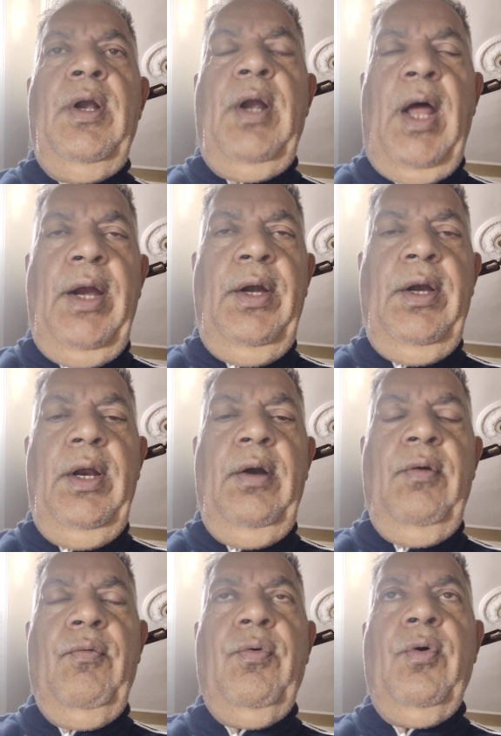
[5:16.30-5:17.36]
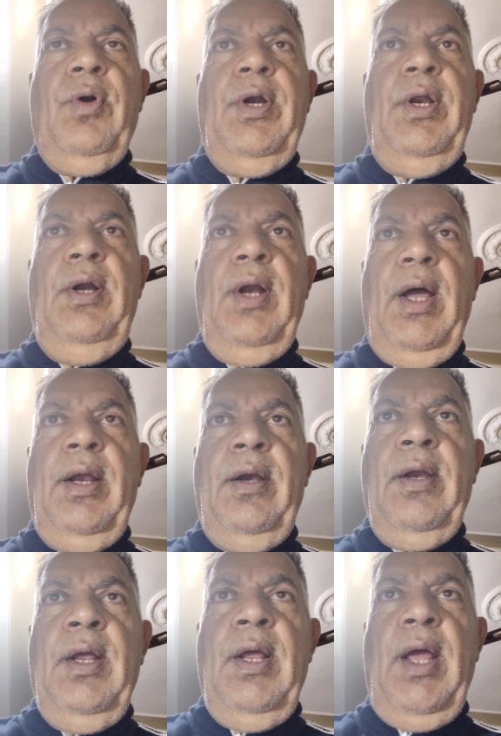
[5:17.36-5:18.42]

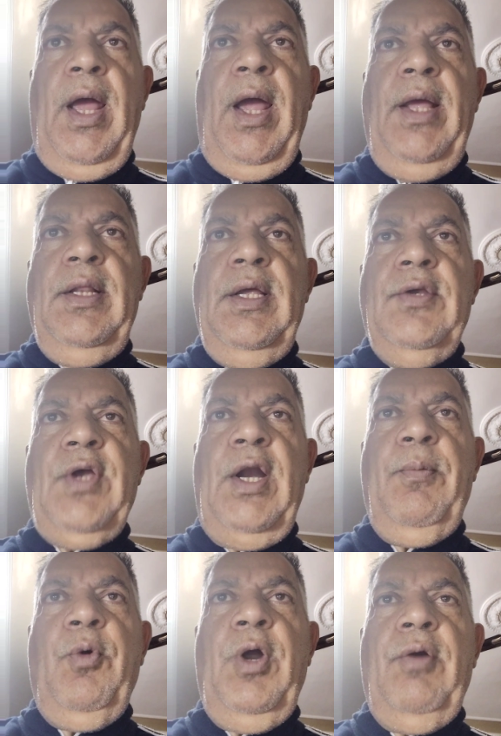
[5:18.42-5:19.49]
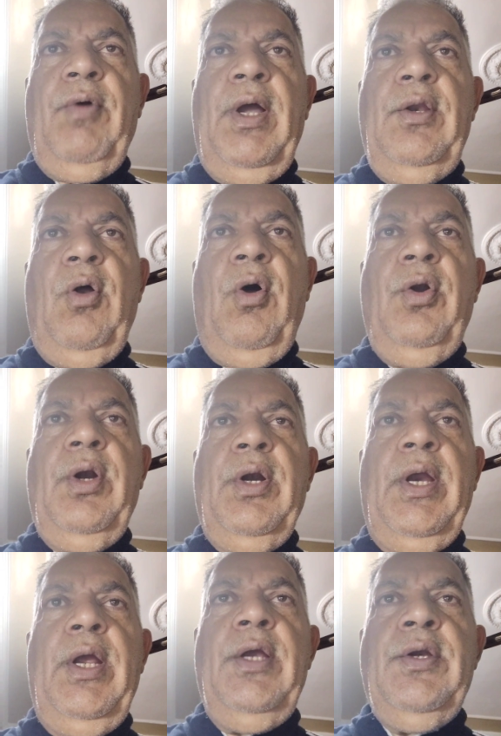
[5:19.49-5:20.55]
1949, as the said point was not
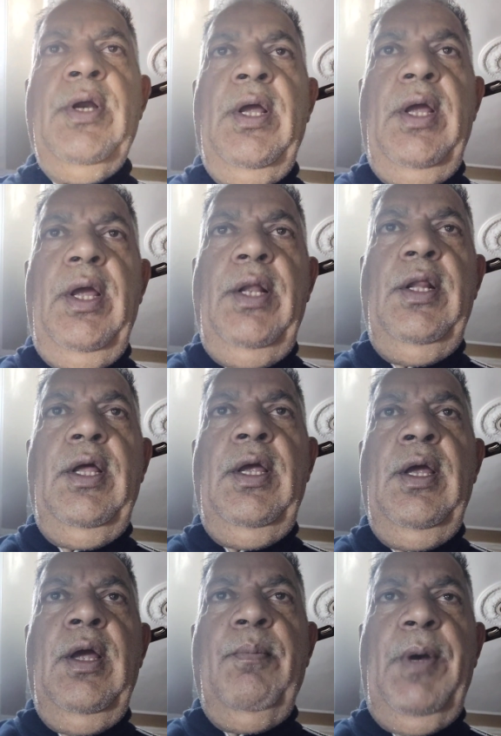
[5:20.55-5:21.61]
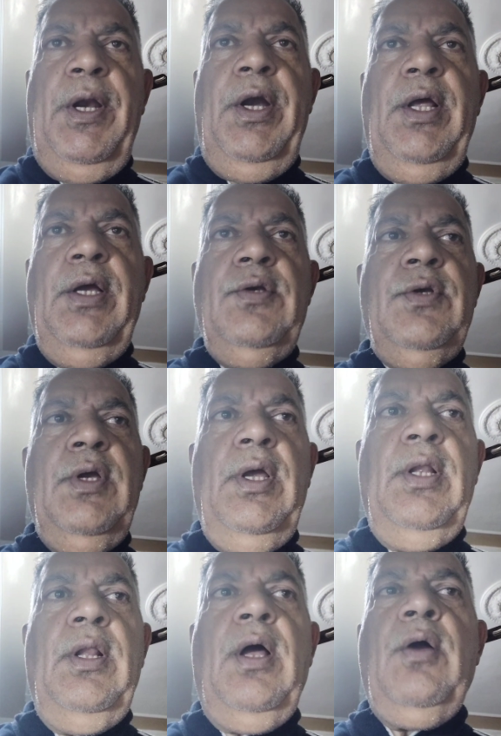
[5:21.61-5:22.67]
raised in the pleadings
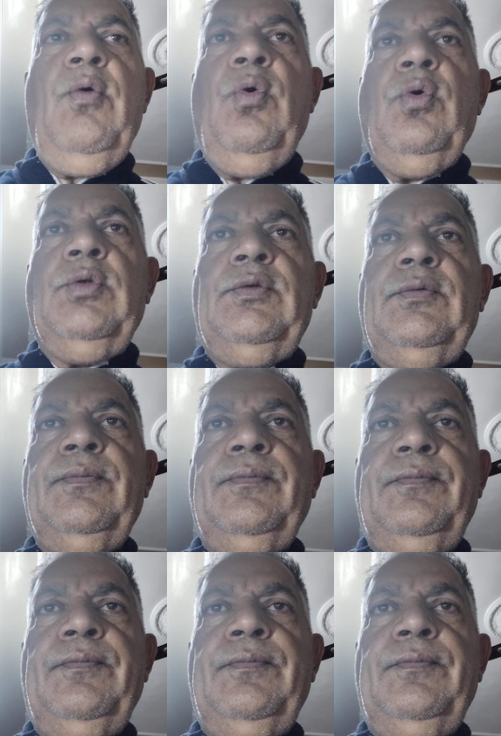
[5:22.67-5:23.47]
in the courts.